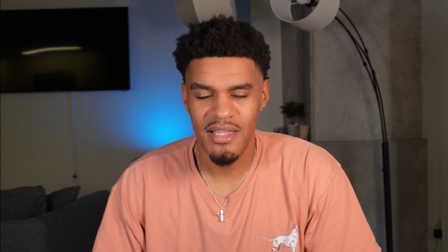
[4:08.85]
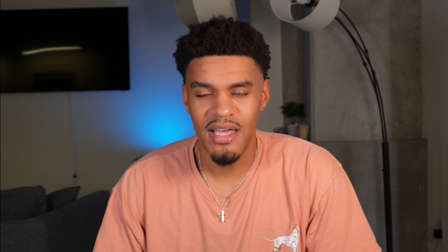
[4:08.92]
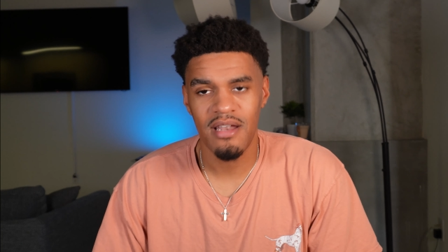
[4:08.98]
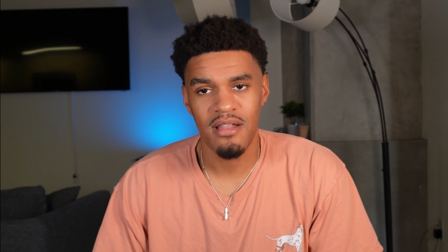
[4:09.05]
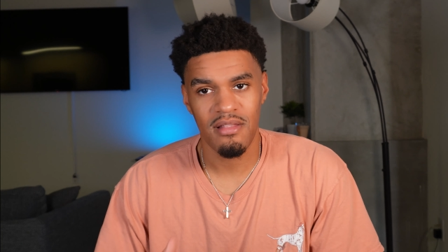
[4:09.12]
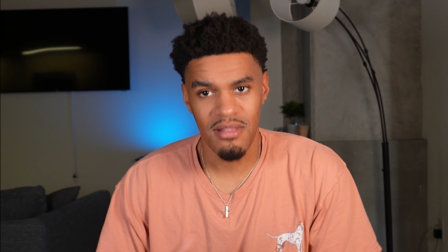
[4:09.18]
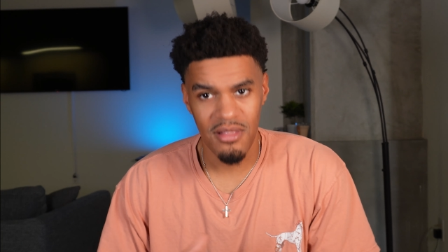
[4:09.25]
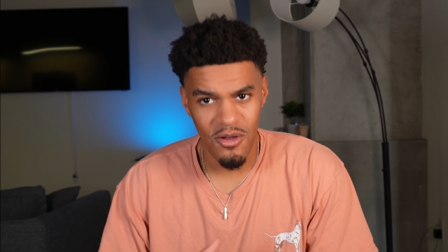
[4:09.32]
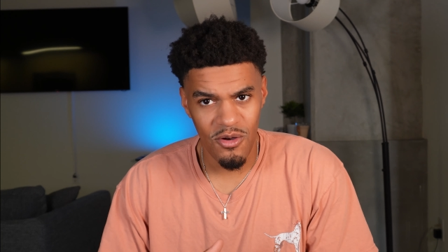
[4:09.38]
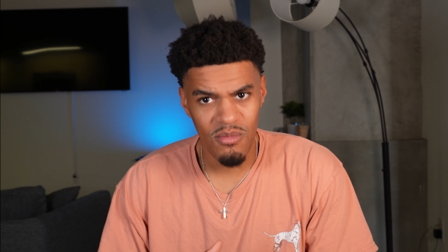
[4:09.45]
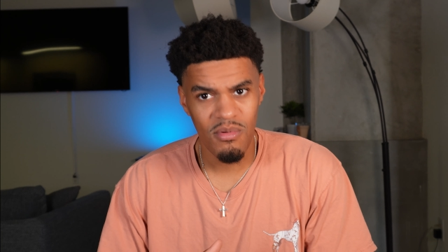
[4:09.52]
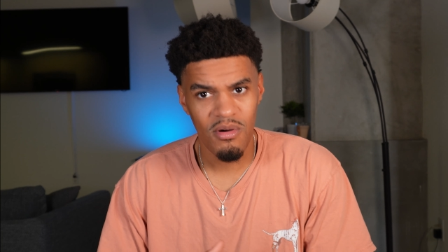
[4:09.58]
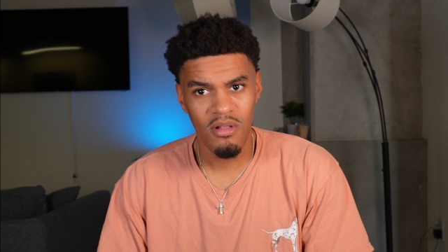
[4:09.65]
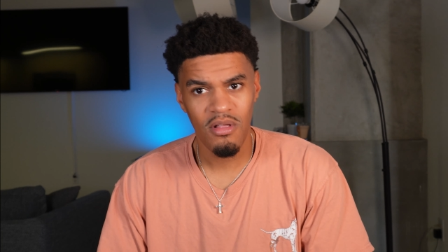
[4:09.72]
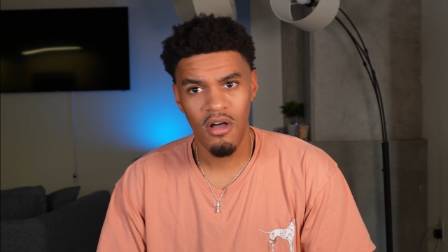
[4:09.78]
not a
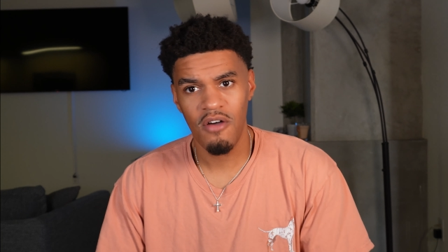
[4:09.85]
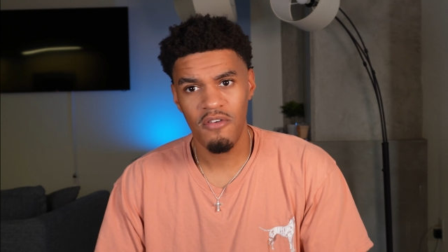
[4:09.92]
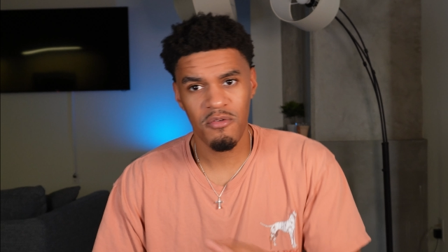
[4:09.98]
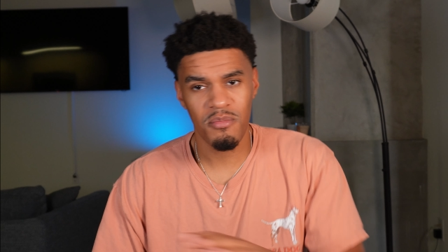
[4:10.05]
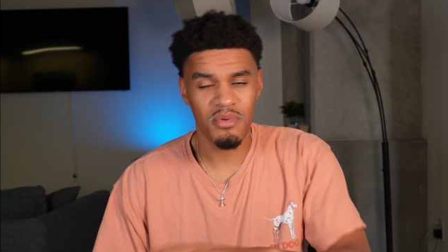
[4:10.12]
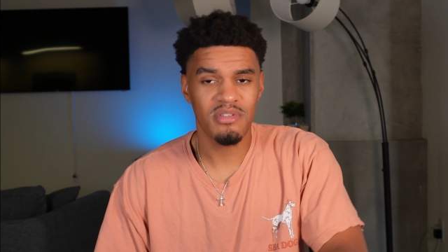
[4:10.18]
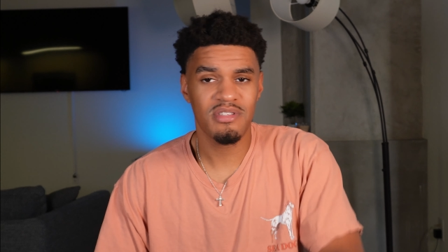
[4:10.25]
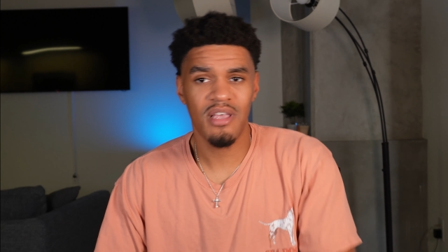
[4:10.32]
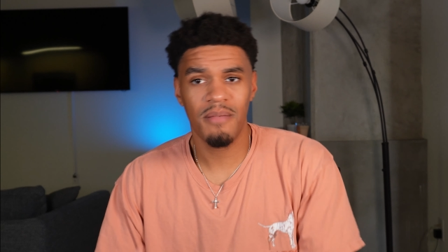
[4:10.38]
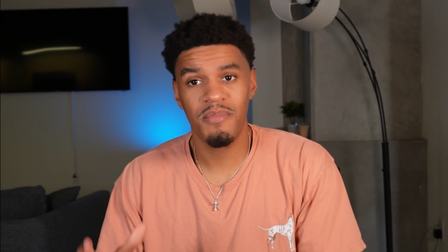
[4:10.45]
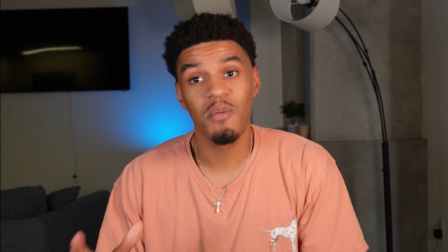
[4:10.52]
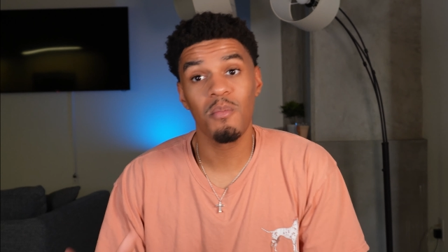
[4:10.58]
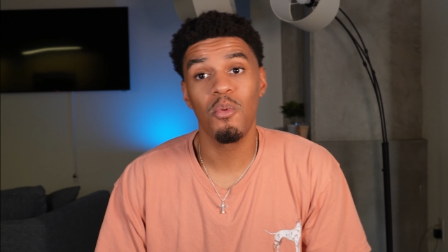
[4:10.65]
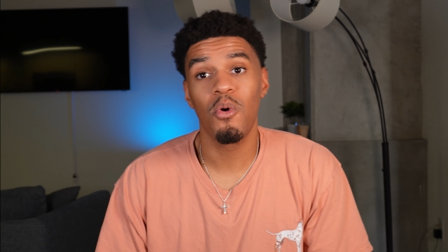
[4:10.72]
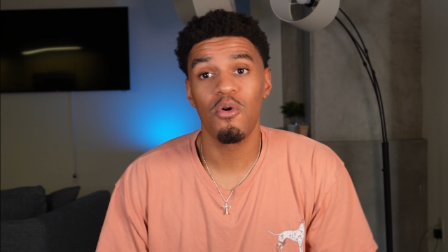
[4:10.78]
lowball offer, but
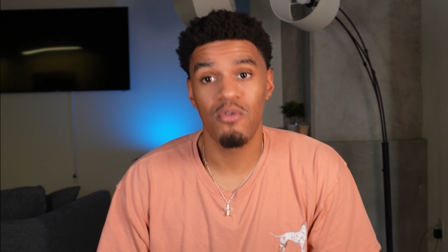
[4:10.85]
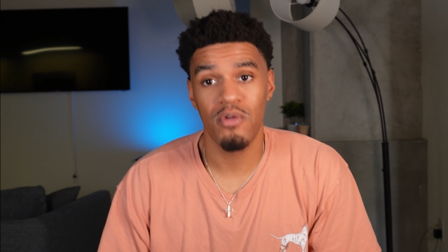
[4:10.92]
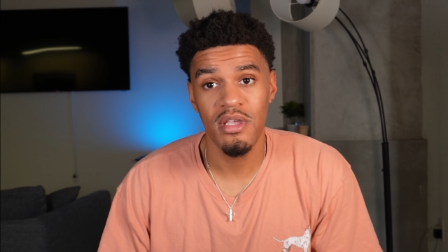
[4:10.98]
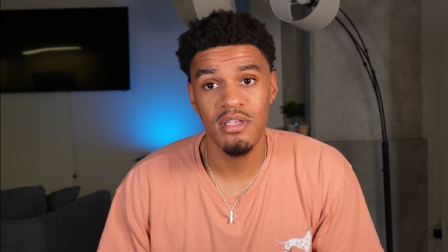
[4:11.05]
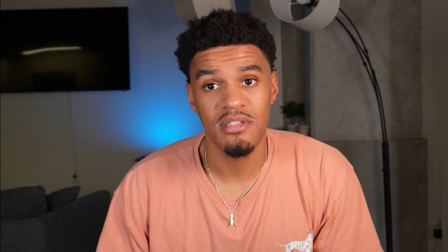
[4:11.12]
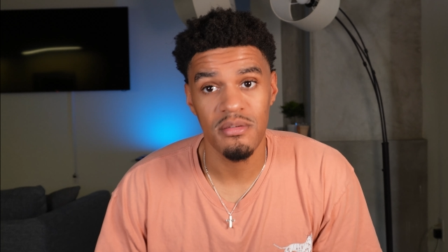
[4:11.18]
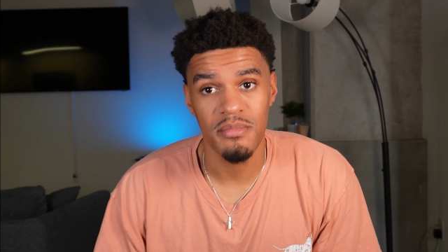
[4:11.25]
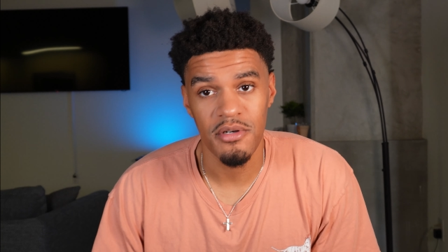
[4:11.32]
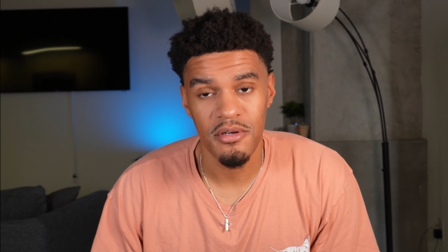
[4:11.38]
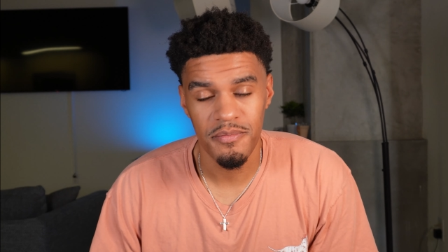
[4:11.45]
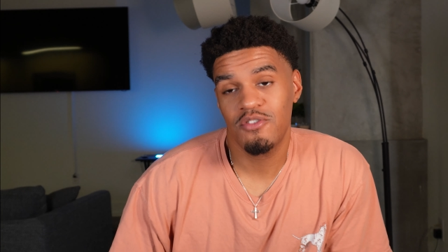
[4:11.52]
something more reasonable.